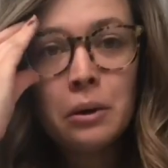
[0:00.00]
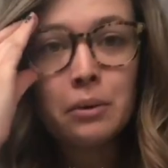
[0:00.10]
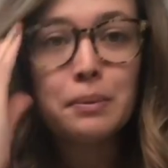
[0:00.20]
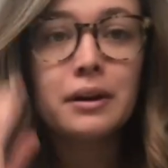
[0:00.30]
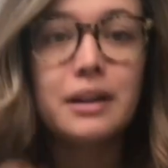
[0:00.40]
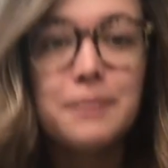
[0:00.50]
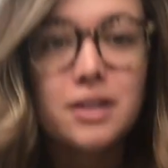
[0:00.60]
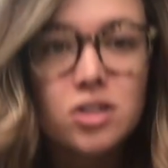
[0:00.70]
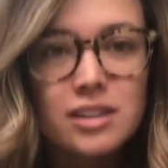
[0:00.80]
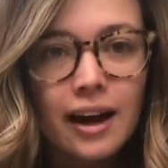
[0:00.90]
we're pretty
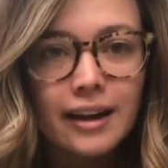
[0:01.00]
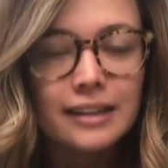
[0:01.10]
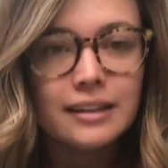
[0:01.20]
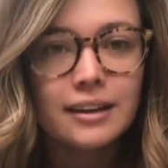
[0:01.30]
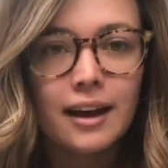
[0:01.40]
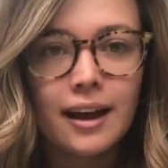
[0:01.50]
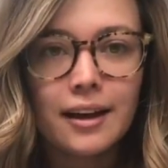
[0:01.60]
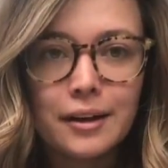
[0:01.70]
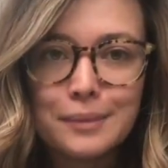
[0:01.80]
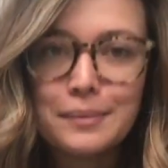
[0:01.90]
much done.
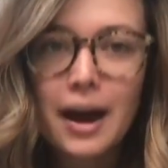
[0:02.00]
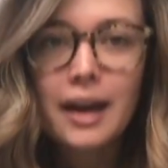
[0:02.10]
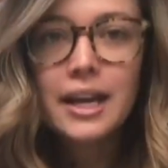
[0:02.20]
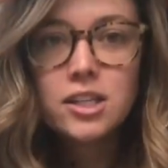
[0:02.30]
I